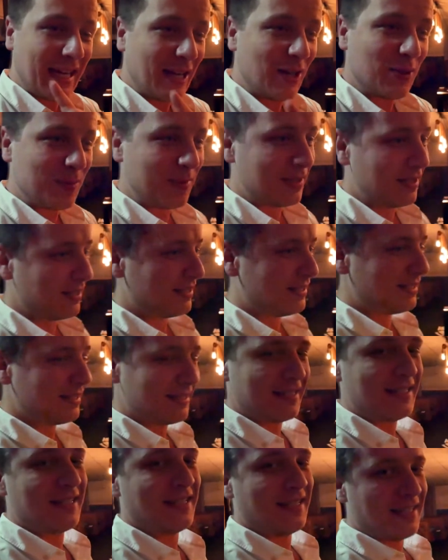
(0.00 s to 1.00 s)
it out because
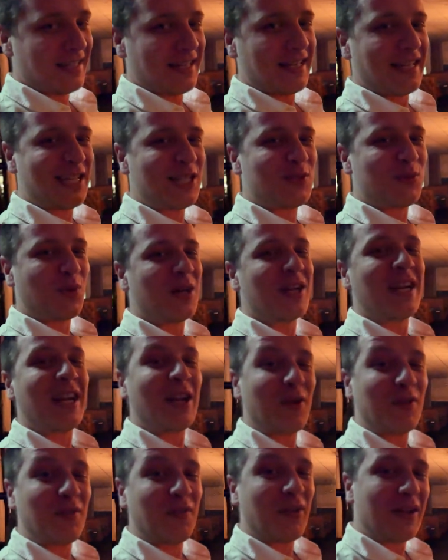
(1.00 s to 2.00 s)
it's
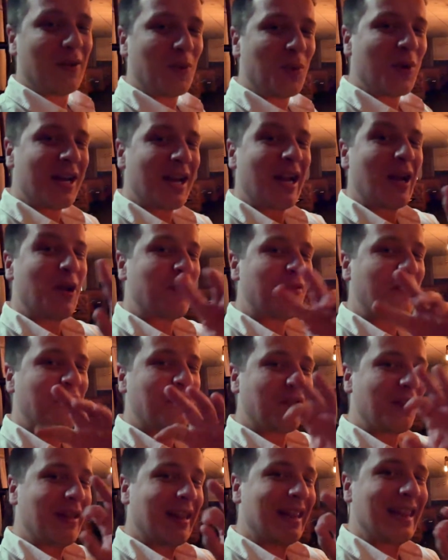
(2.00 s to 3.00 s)
one out of
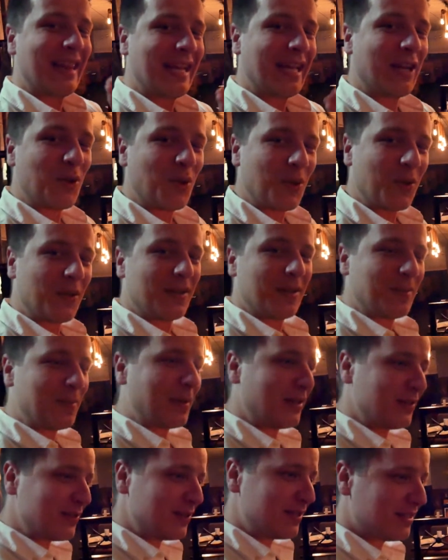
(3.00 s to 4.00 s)
little
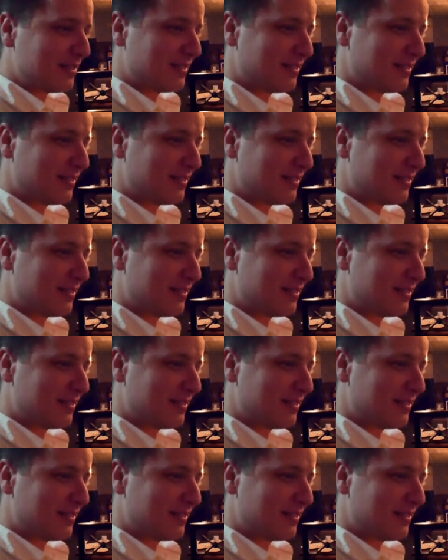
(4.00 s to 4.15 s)
amounts.